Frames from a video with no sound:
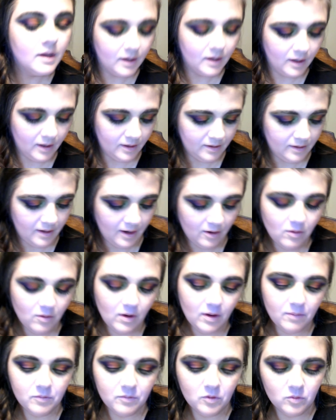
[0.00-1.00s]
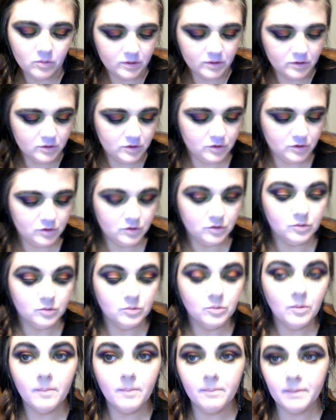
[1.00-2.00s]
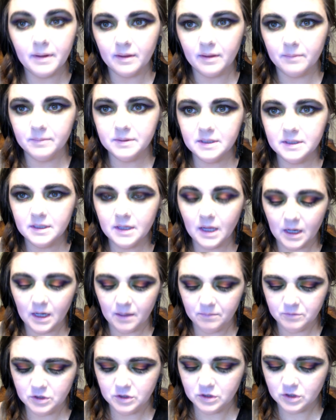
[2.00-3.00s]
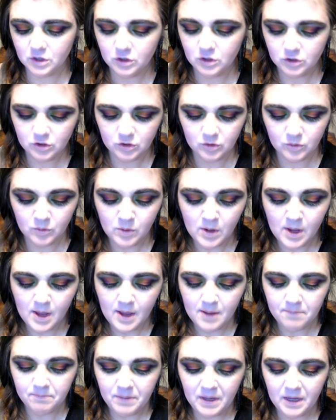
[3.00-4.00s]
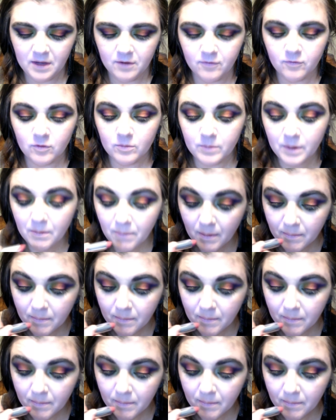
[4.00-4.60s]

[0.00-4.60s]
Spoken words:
And now I'm going to do my lipstick, and I'm just going to do Pink for Me by